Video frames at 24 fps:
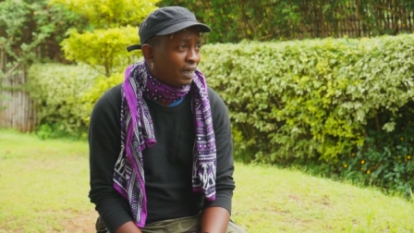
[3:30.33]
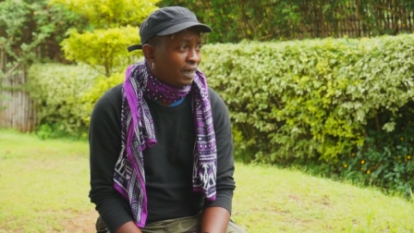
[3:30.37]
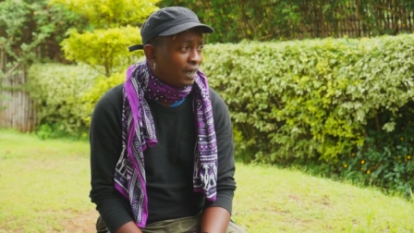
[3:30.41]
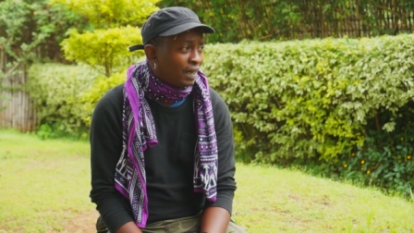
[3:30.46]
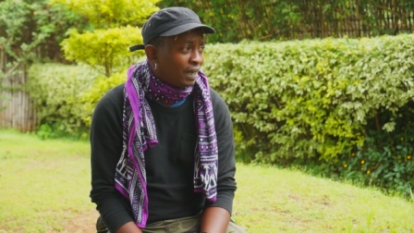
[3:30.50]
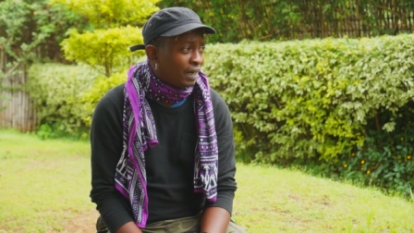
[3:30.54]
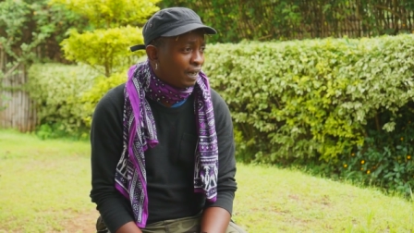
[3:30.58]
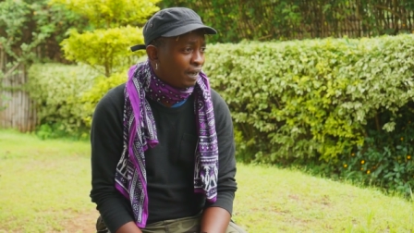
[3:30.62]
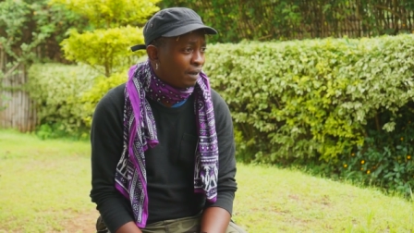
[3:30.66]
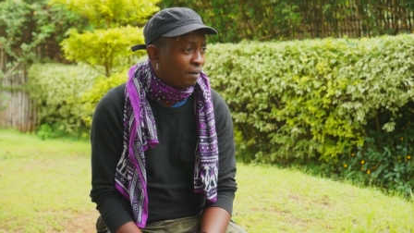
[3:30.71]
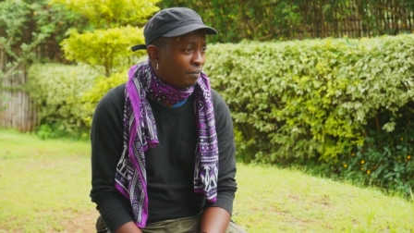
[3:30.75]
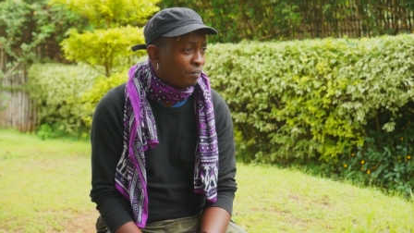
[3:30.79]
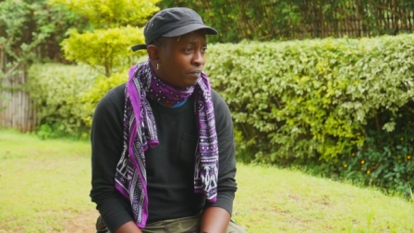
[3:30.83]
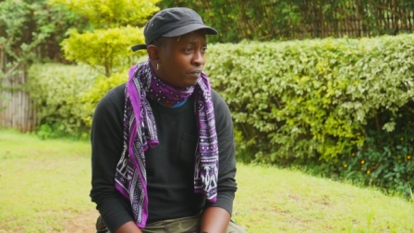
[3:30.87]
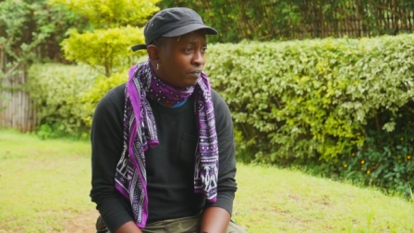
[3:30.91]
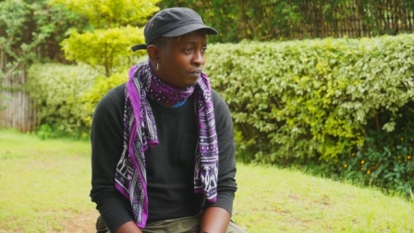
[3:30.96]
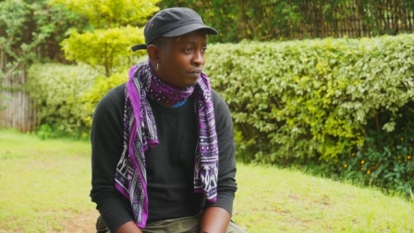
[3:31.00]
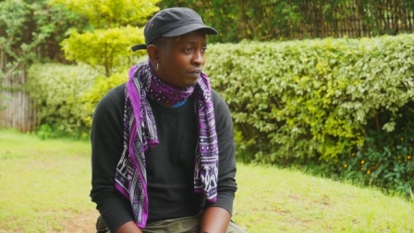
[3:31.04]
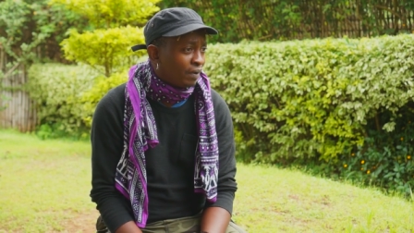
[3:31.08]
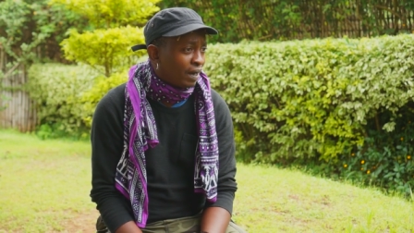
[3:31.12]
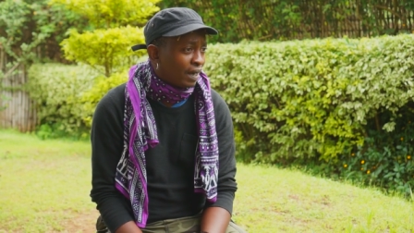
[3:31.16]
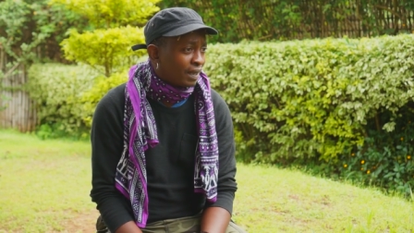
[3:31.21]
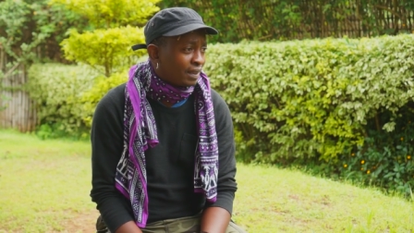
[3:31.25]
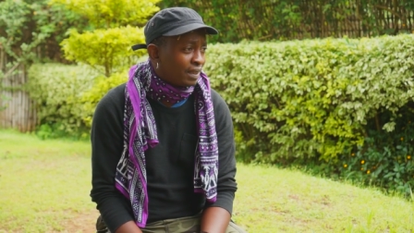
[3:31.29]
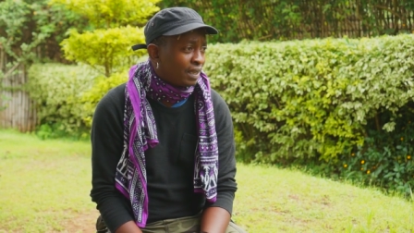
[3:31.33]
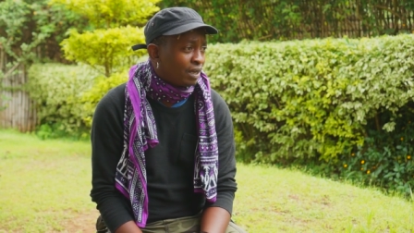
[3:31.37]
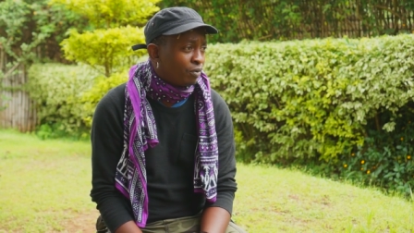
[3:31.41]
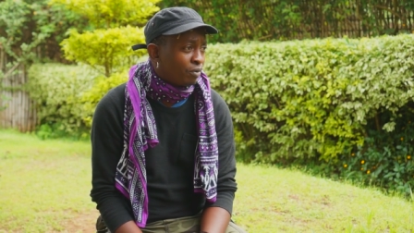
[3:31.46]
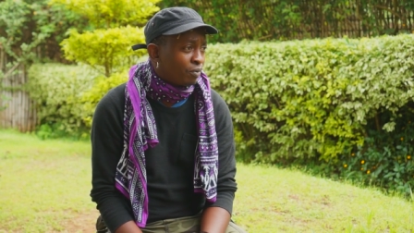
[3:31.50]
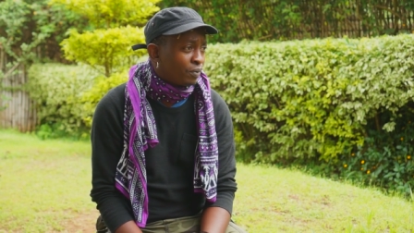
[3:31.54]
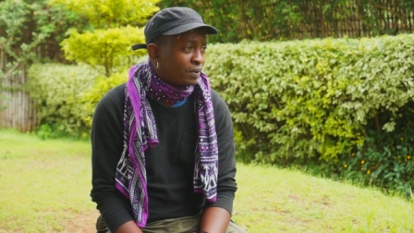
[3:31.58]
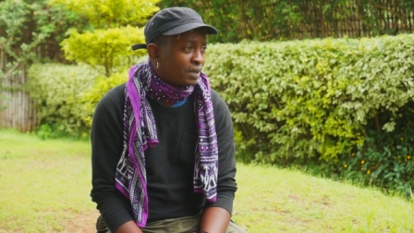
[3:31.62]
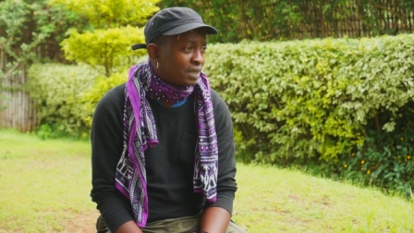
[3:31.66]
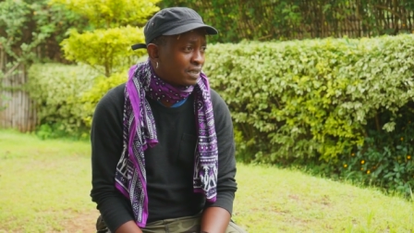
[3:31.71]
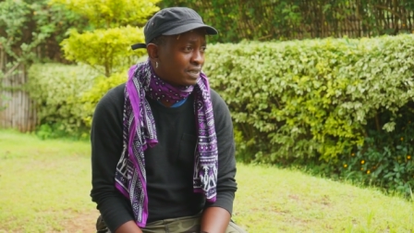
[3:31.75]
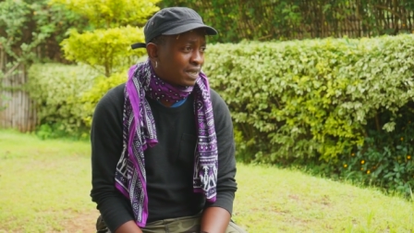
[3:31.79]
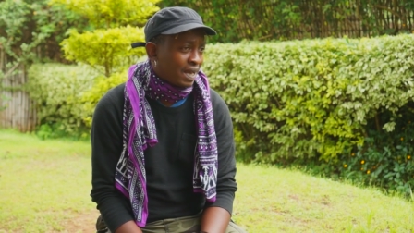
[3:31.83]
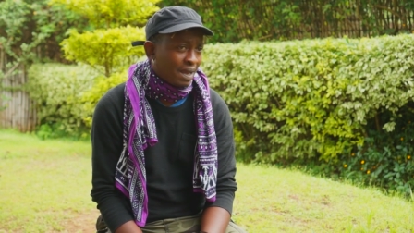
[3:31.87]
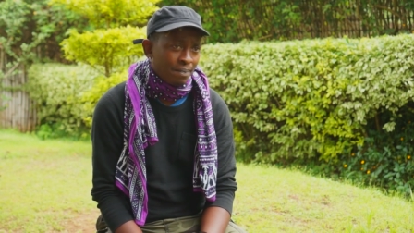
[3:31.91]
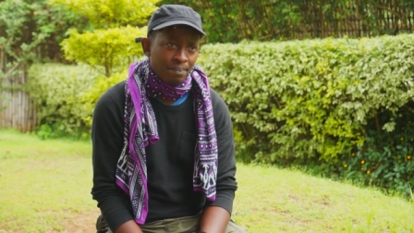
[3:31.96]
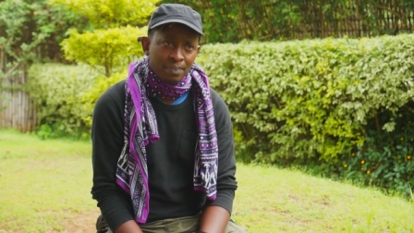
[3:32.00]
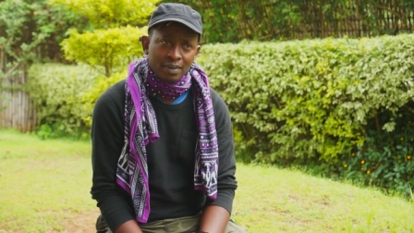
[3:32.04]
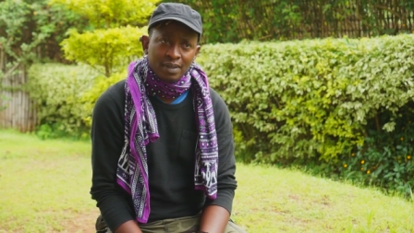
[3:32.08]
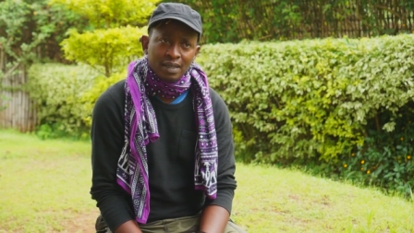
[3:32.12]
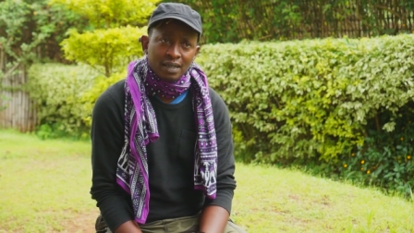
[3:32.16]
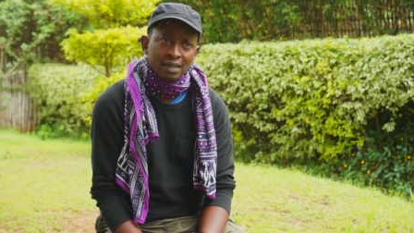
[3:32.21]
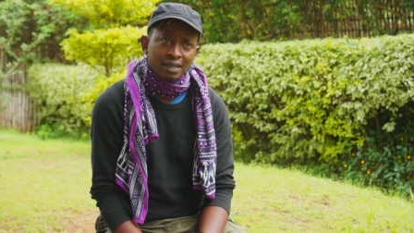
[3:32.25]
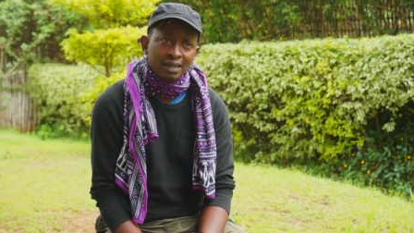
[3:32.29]
um, I think we were just
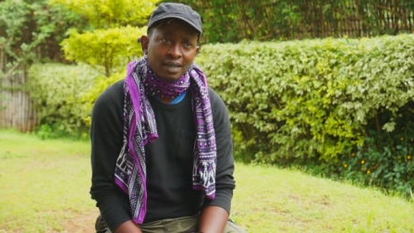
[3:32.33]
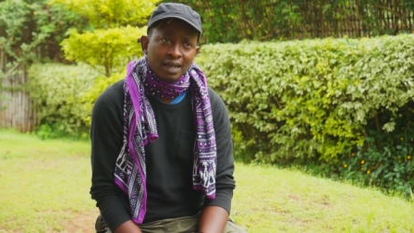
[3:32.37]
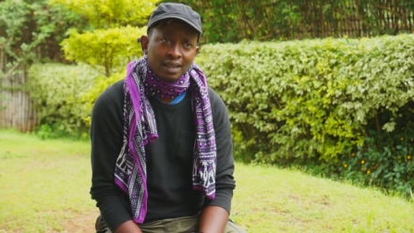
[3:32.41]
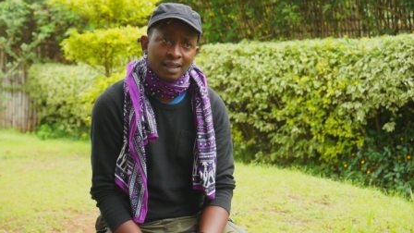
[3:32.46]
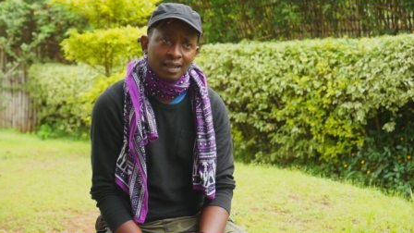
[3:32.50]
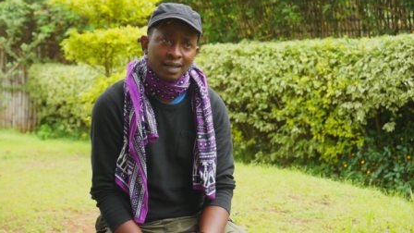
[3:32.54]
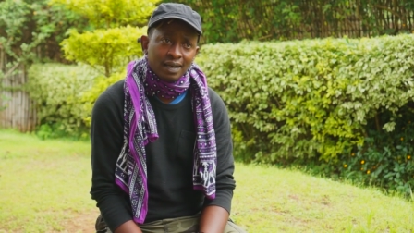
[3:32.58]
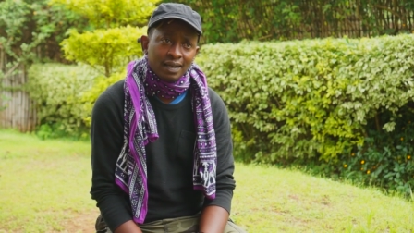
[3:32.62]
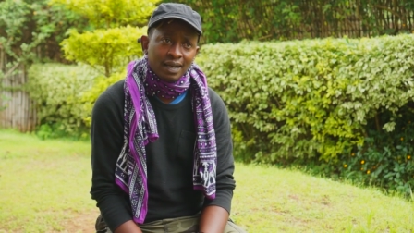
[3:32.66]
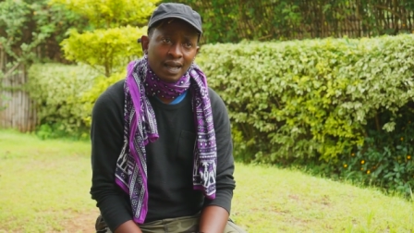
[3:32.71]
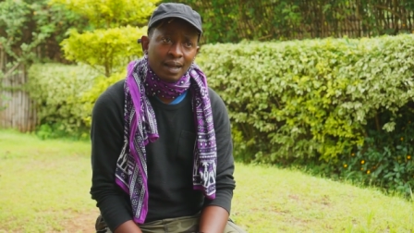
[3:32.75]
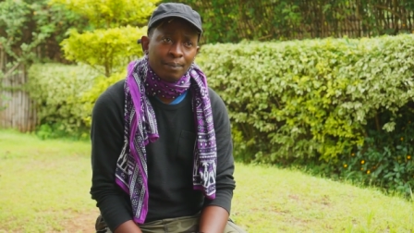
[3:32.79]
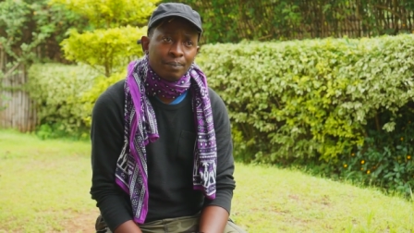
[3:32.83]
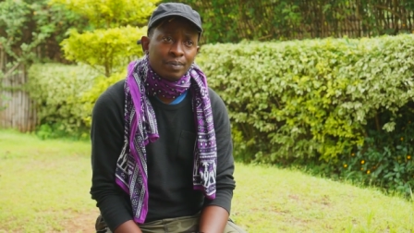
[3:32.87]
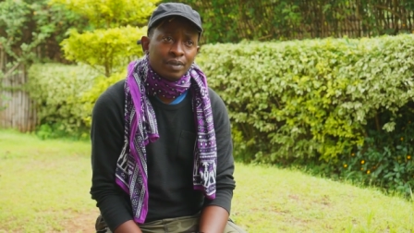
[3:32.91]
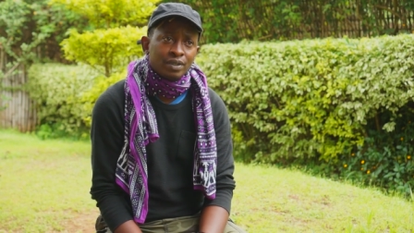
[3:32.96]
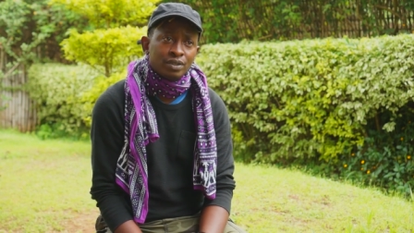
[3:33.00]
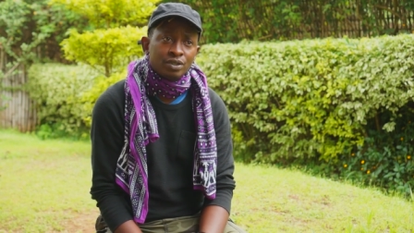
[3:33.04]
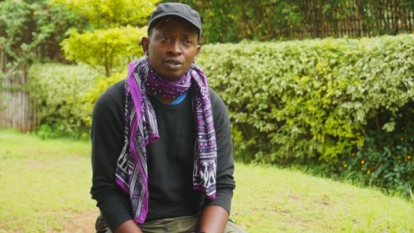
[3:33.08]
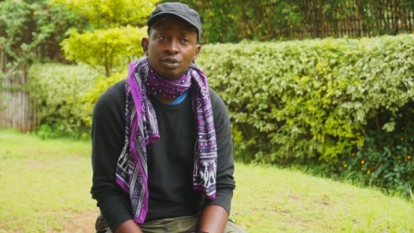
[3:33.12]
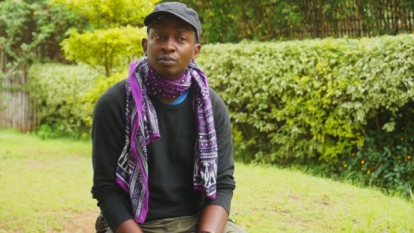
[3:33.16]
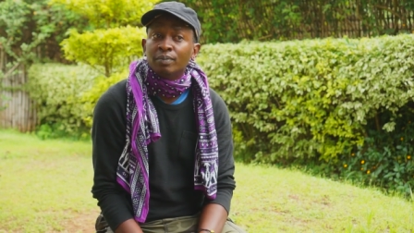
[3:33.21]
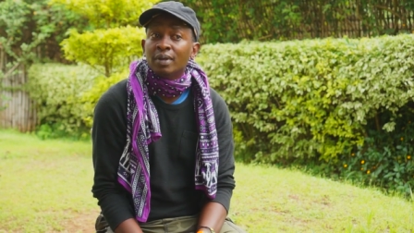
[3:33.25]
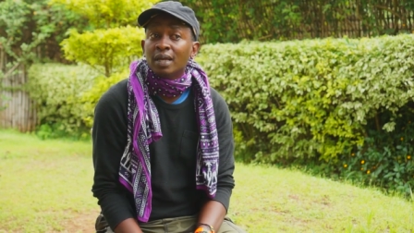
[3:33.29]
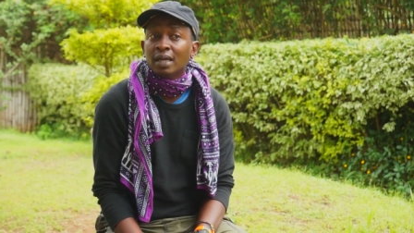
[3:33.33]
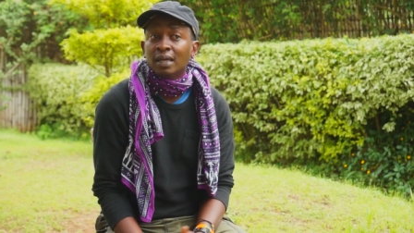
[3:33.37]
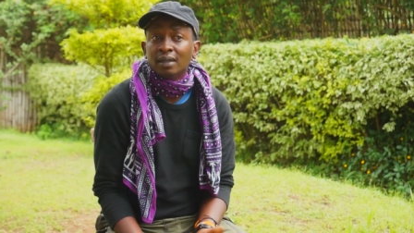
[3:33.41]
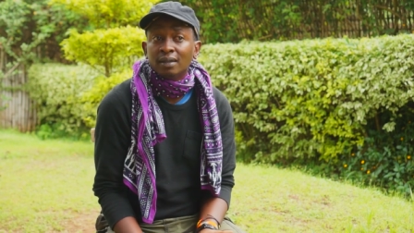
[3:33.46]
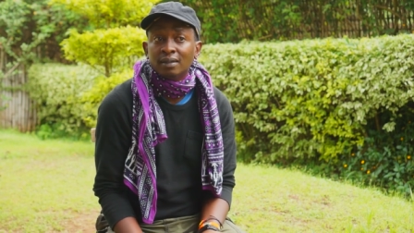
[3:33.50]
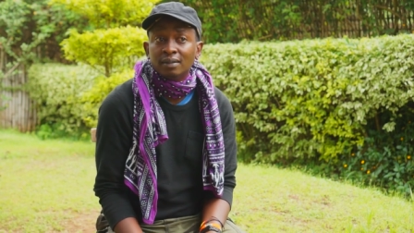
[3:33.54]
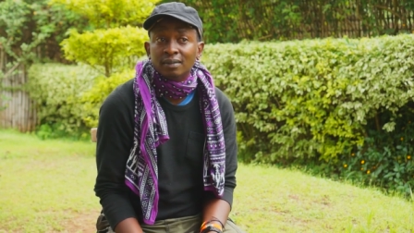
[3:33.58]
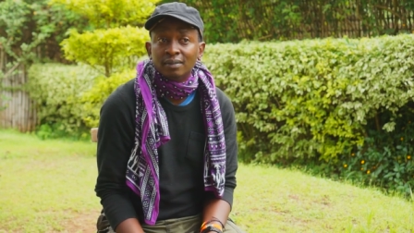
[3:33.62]
happy that nothing had happened to me,